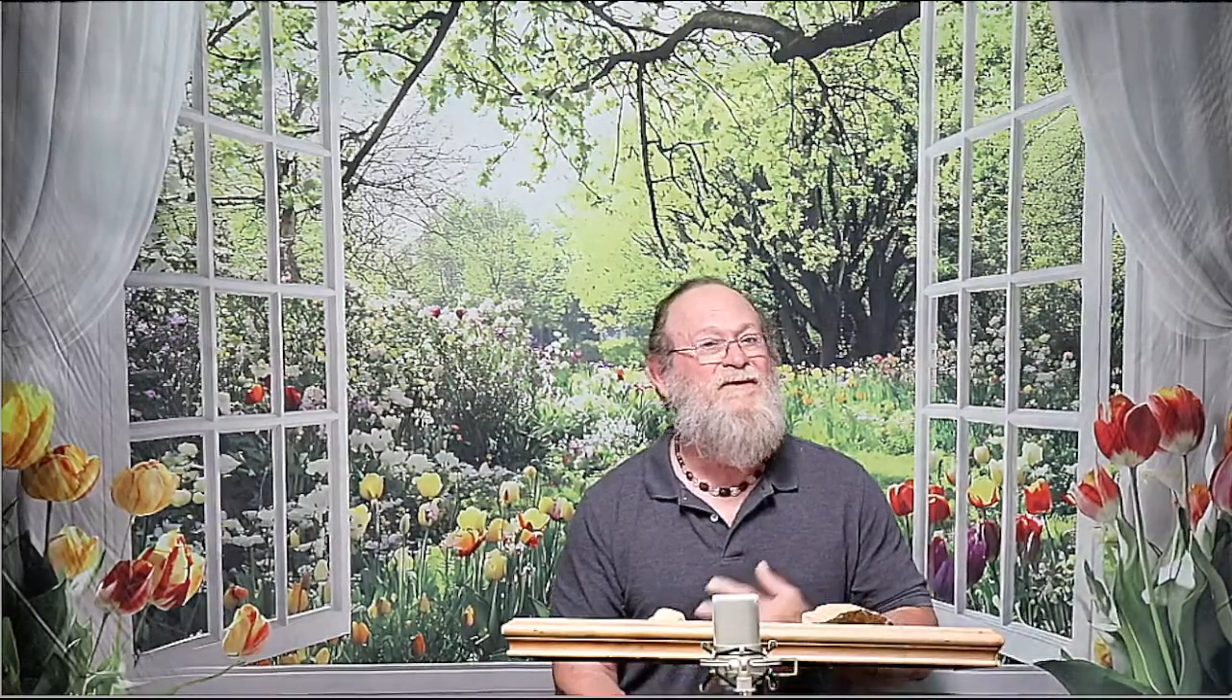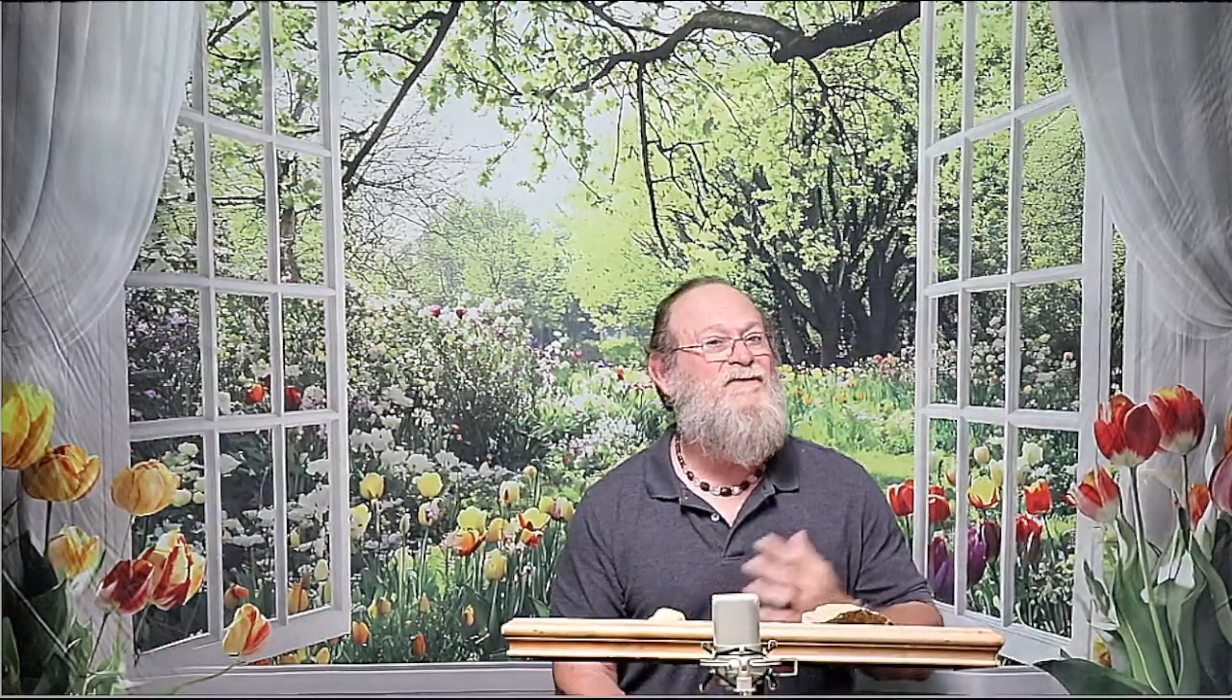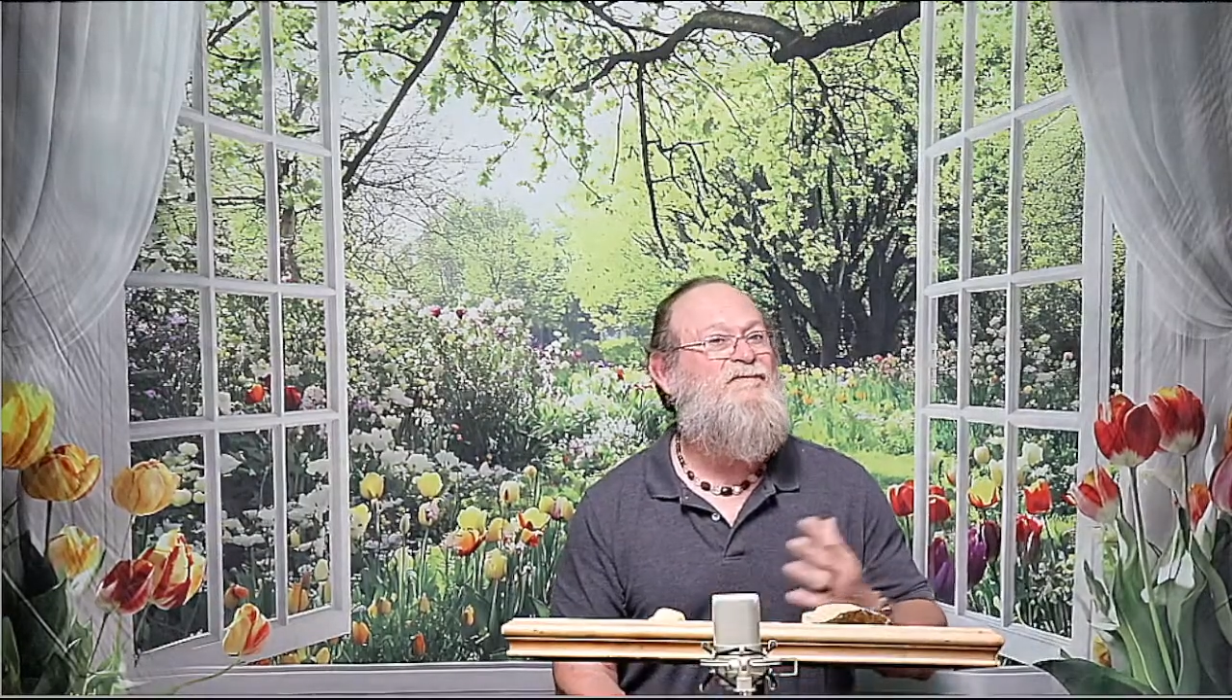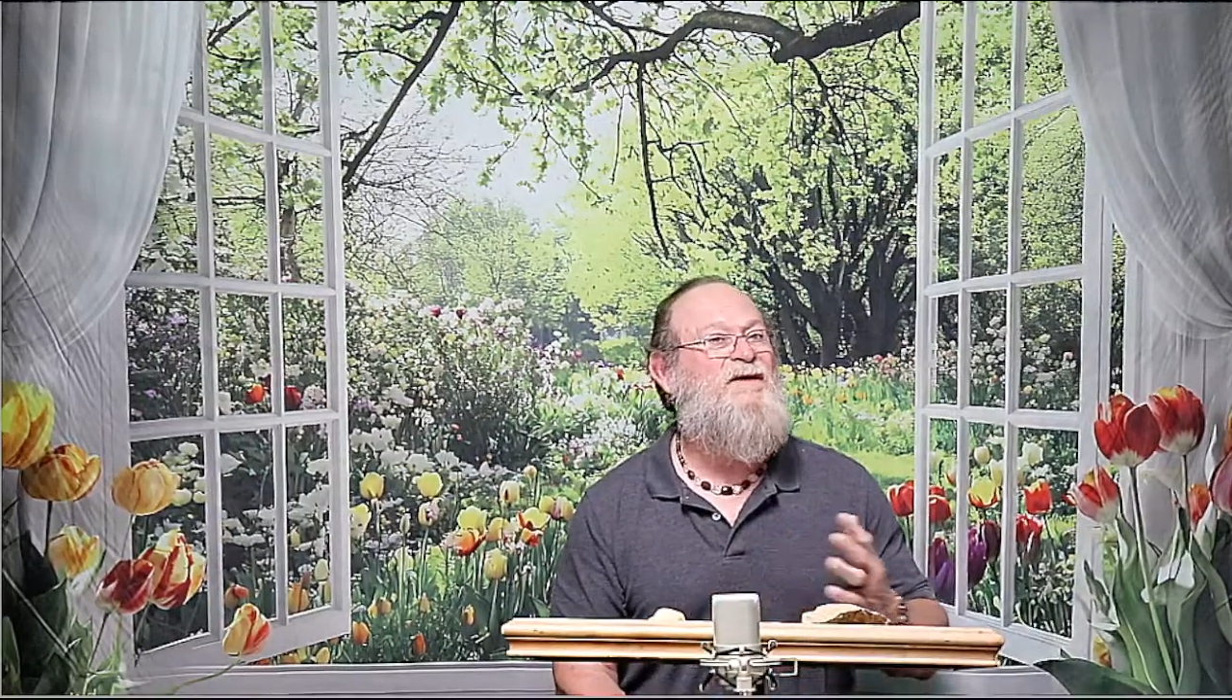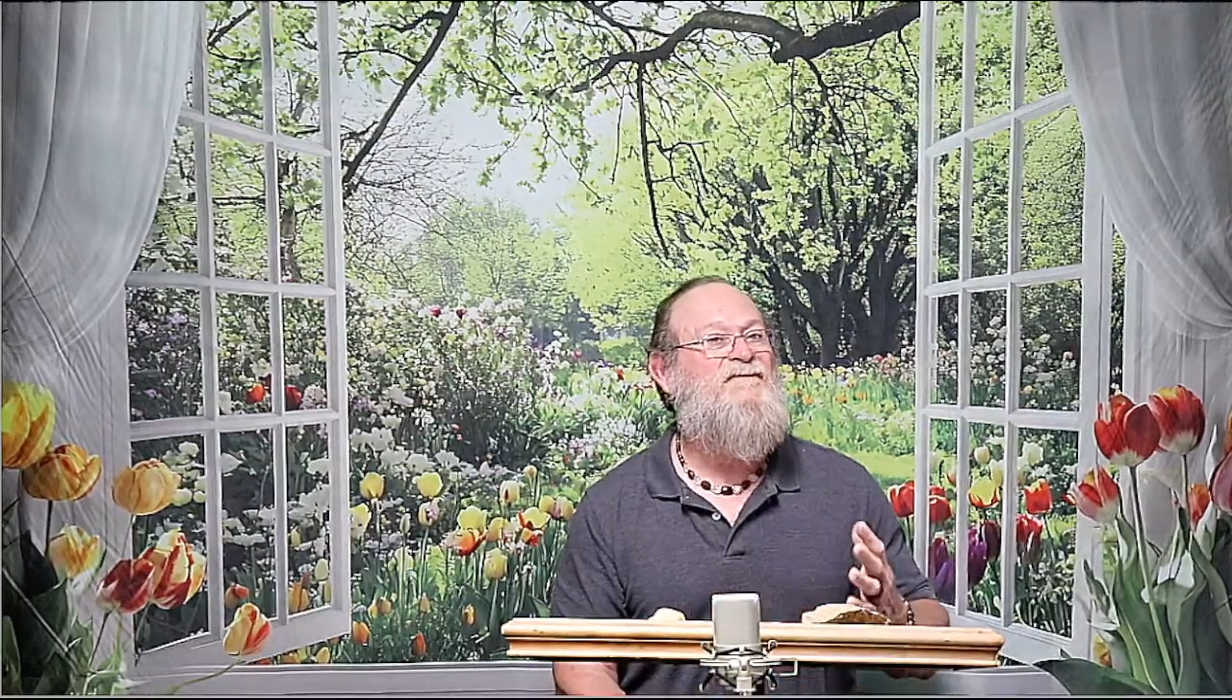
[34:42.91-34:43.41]

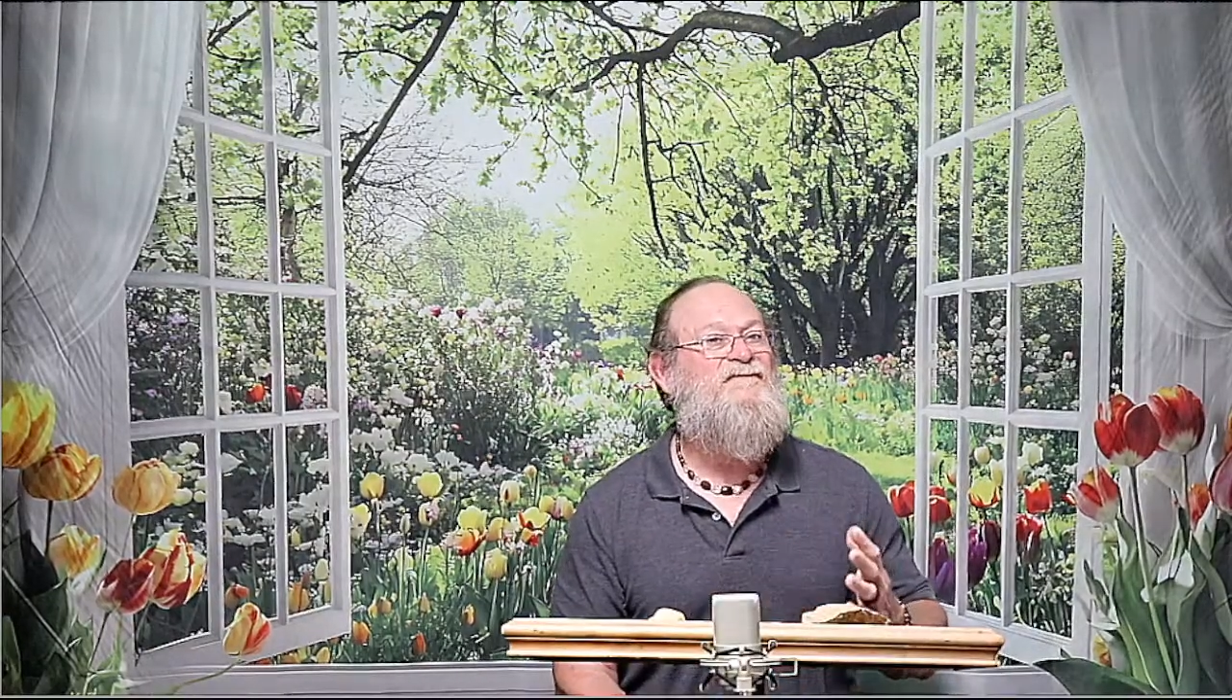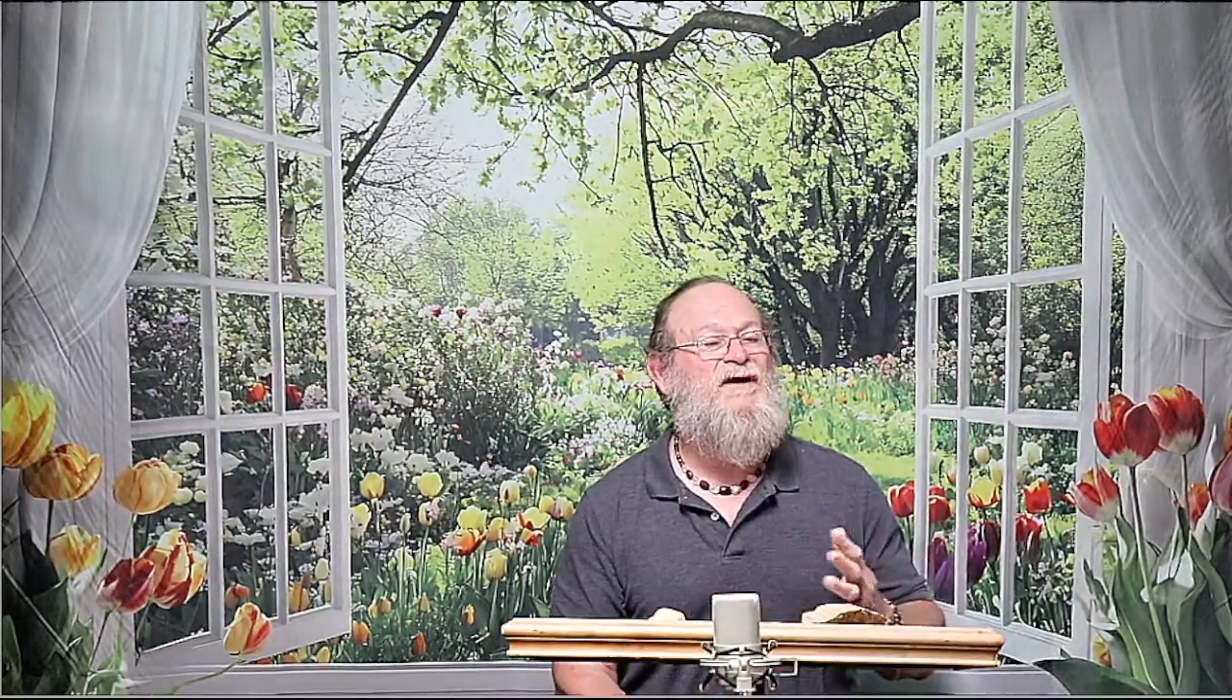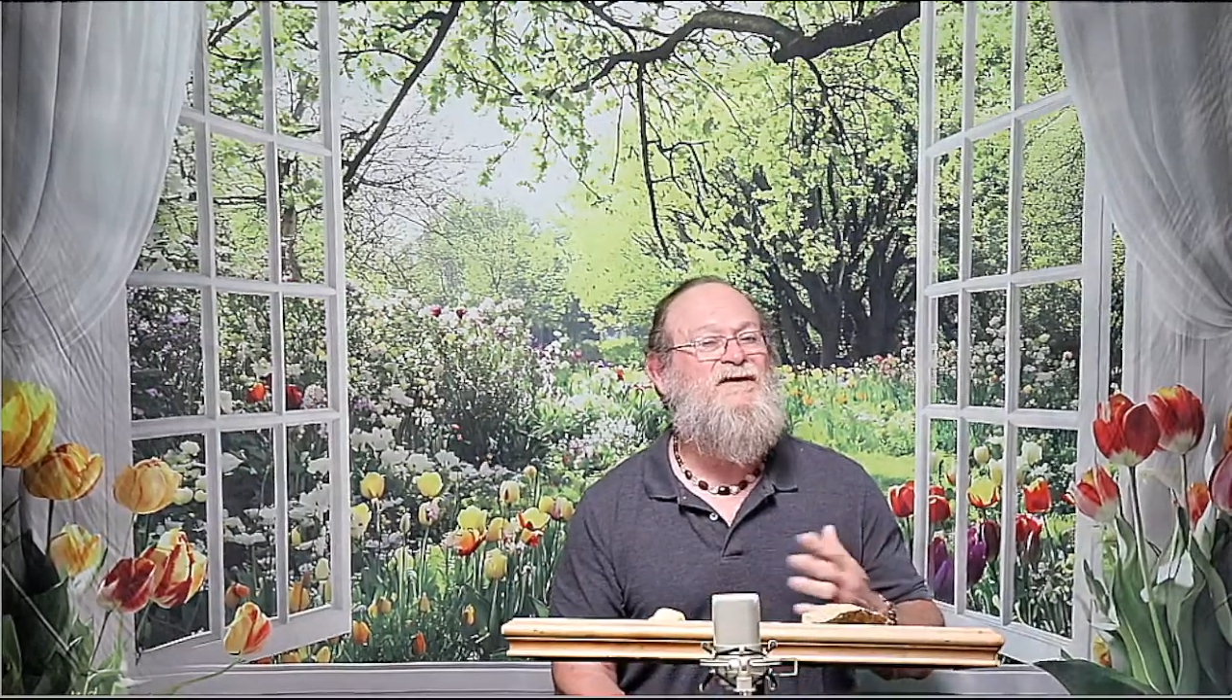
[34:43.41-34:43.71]
been friends